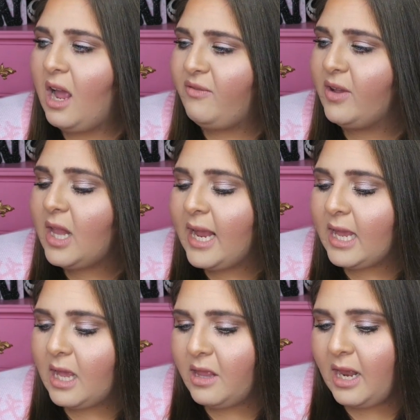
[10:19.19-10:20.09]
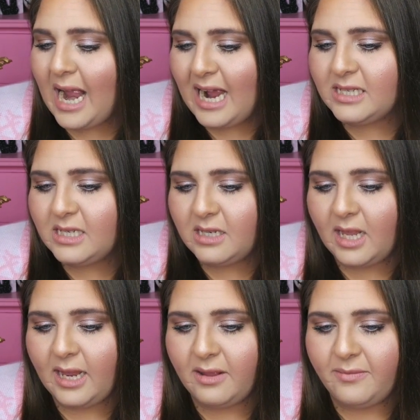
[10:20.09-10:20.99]
I feel like it has to,
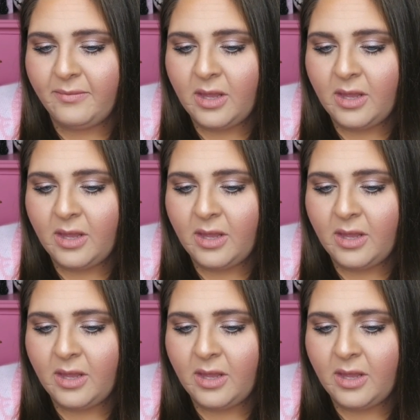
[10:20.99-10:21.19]
like,